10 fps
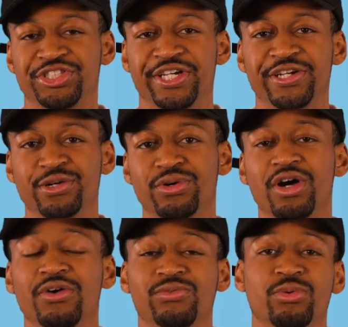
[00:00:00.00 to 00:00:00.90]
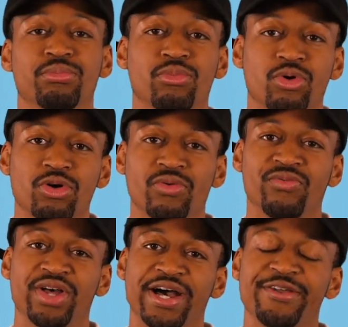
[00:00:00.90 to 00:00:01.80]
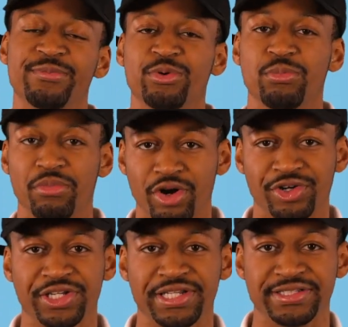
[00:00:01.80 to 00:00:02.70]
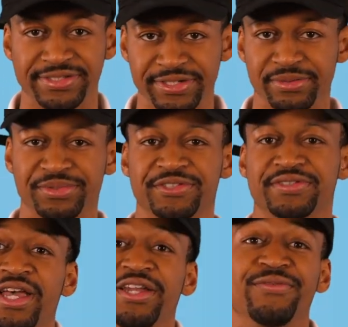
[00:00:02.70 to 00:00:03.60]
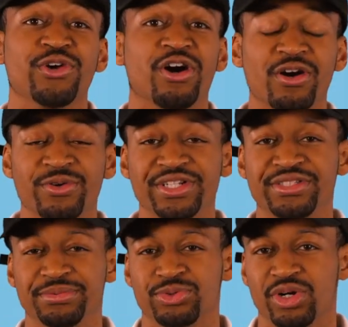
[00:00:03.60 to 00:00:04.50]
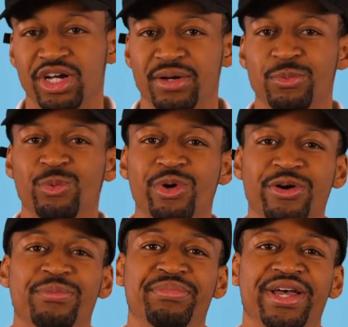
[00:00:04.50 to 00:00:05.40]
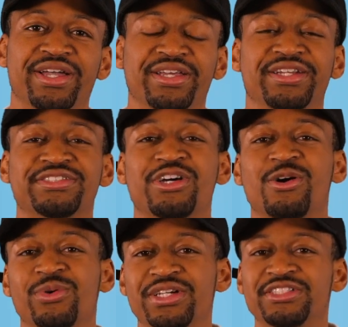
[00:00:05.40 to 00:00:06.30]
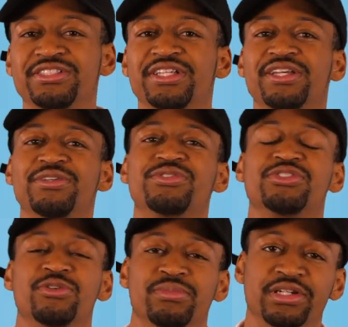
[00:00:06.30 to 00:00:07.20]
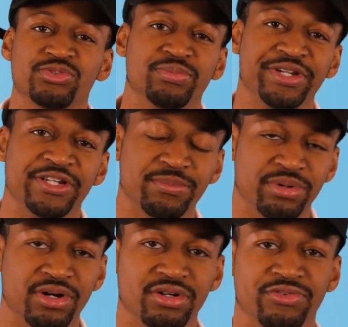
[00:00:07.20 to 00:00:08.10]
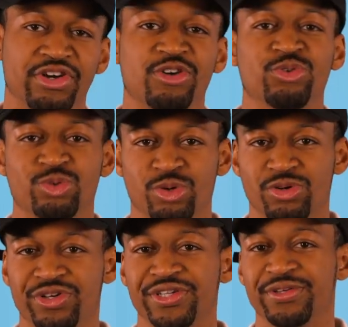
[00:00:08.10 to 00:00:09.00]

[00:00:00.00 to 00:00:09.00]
channel for more valuable marketing tips. And if you're already subscribed, welcome back. And as always, thank you so much for being a part of our growing